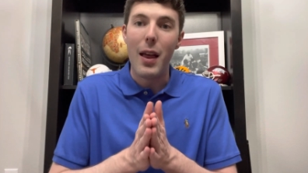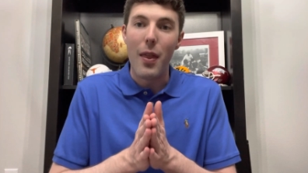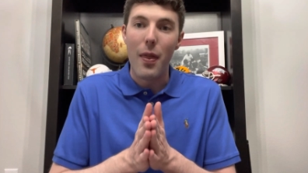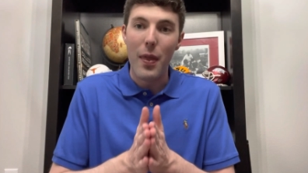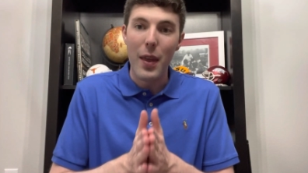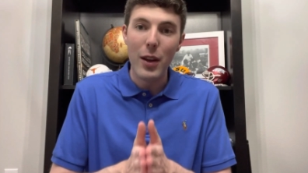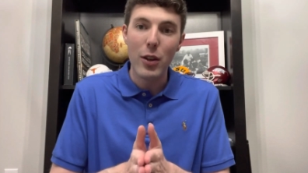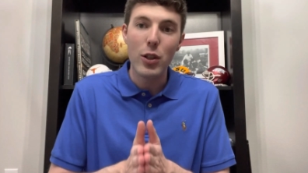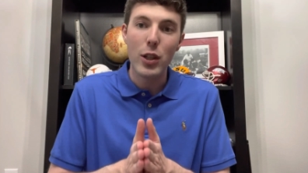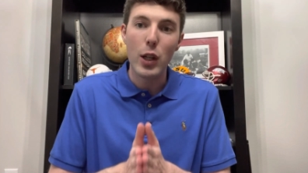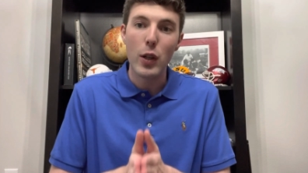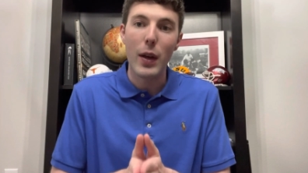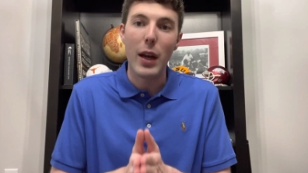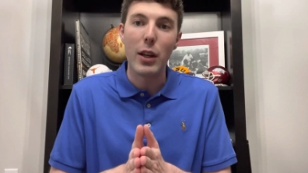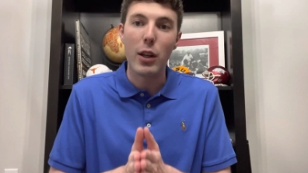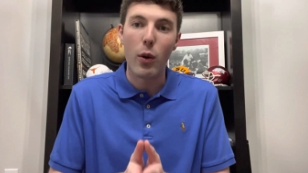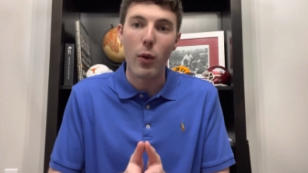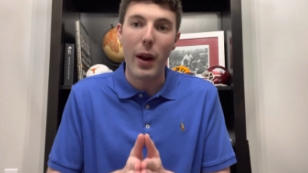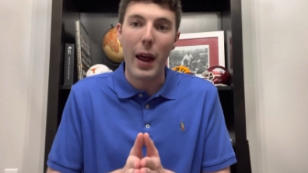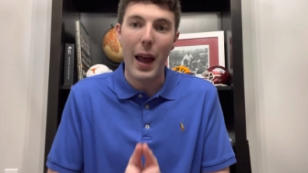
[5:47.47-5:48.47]
This year they
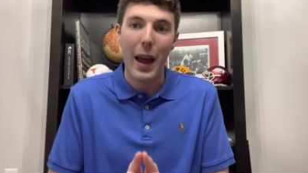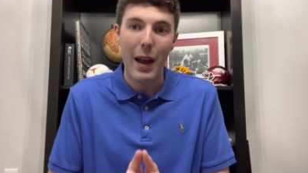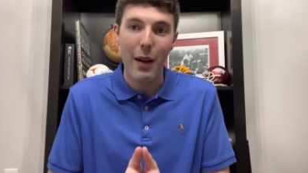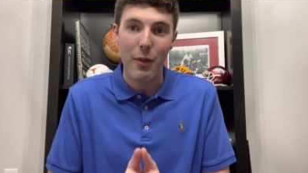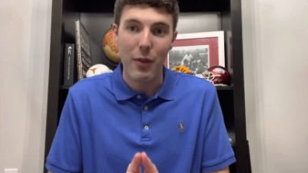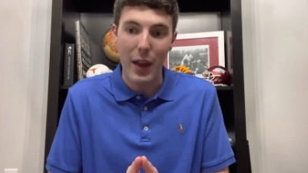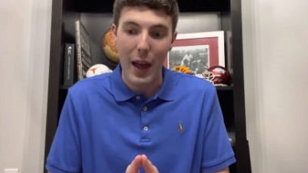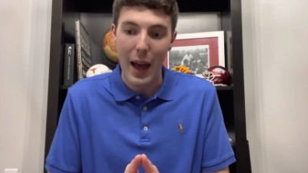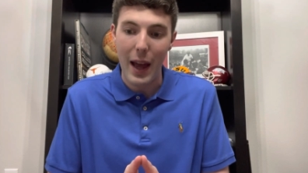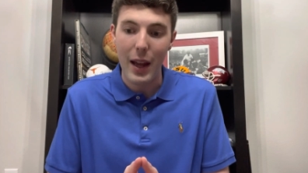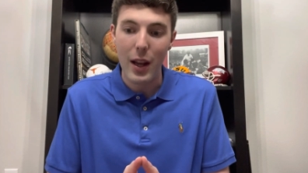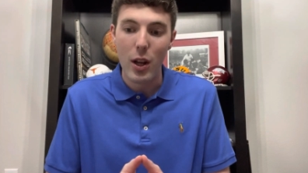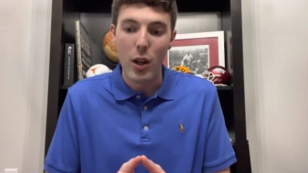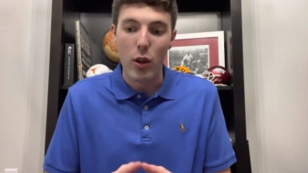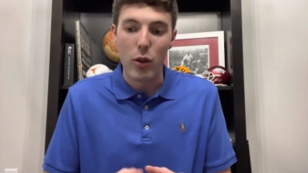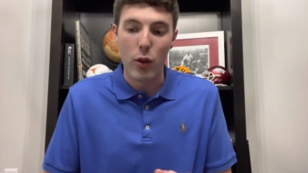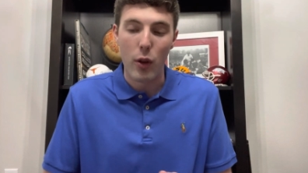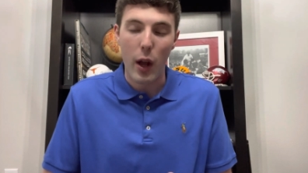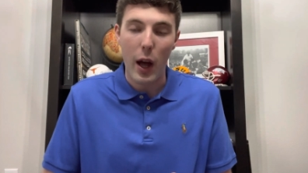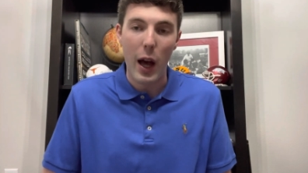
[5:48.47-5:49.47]
don't have that.
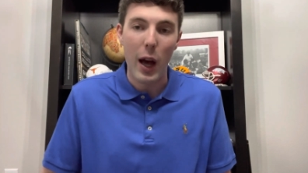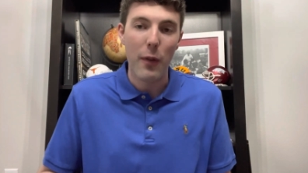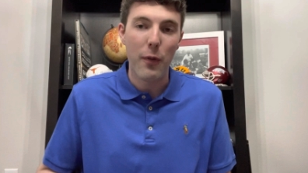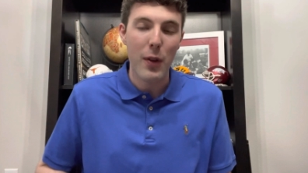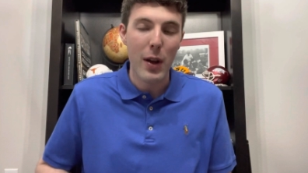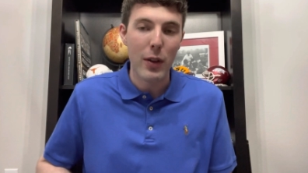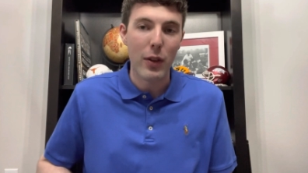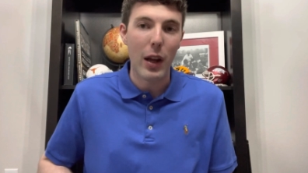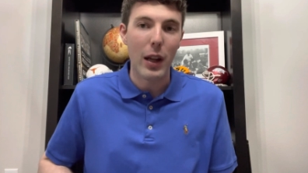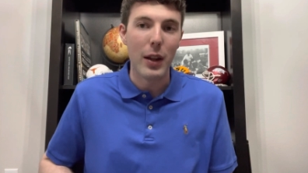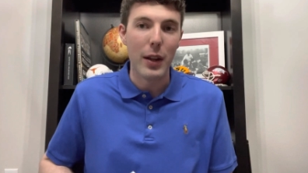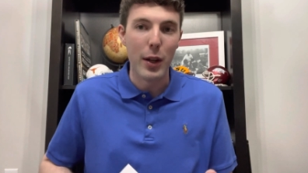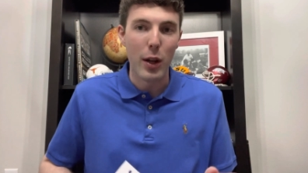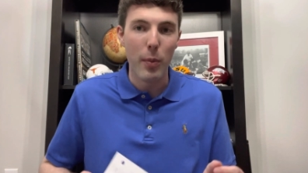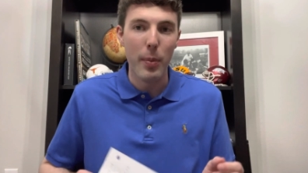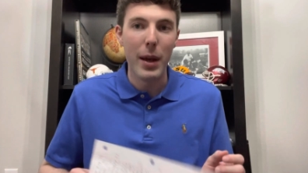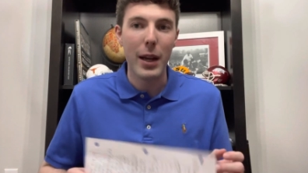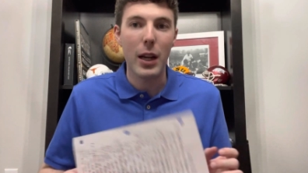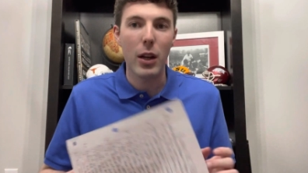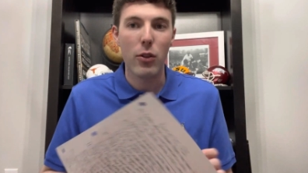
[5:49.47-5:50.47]
So the offense, a little
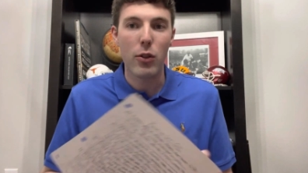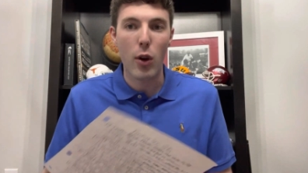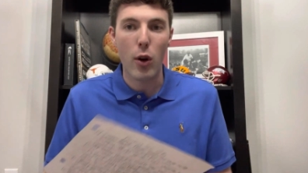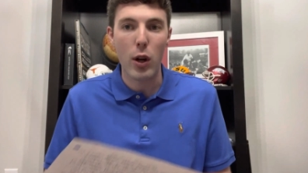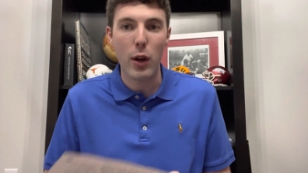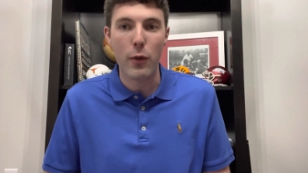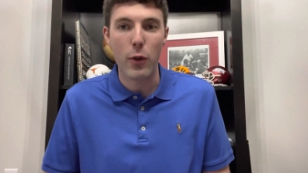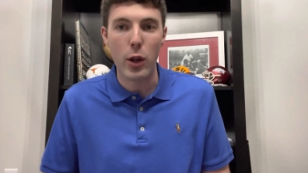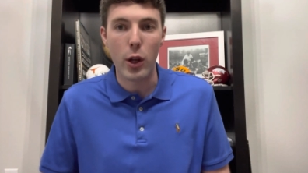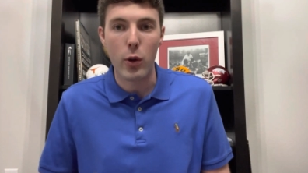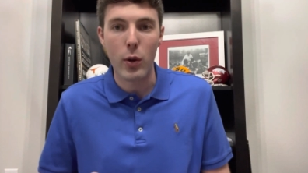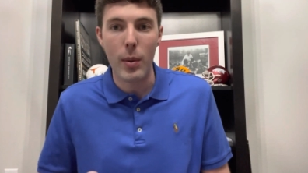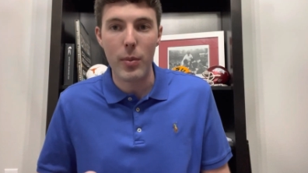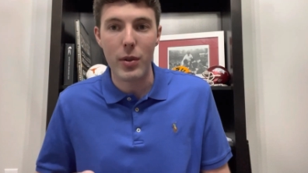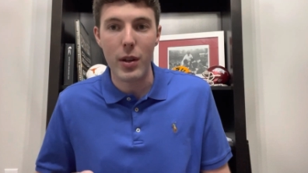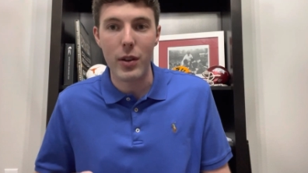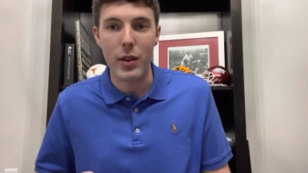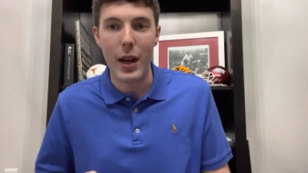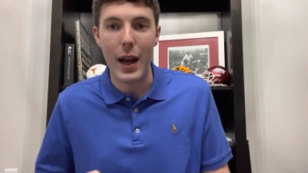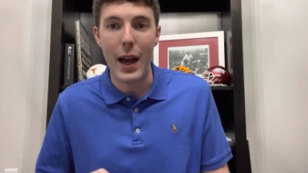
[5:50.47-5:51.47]
bit concerning for the
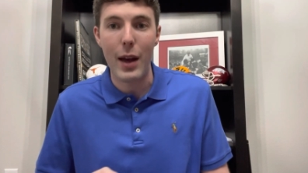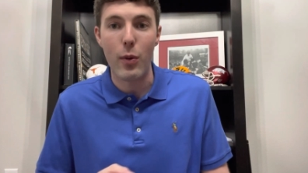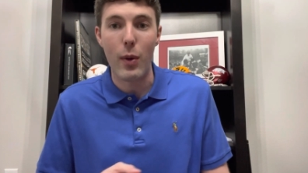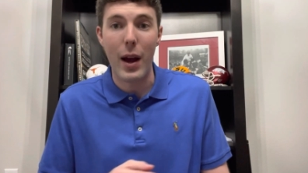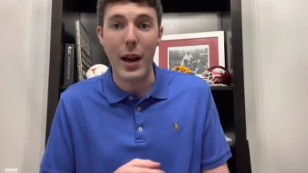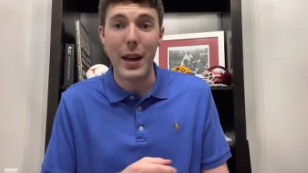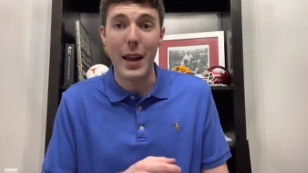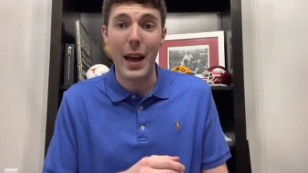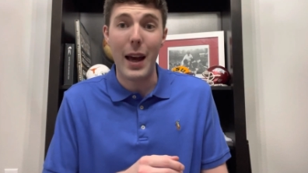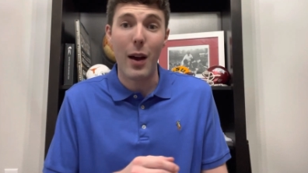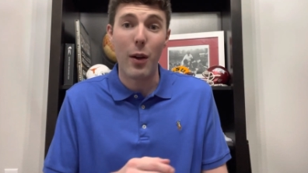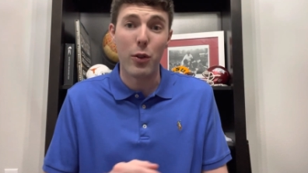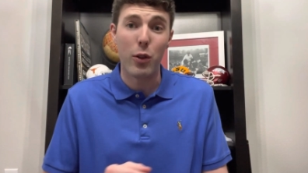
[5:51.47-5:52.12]
Crimson Tide right now.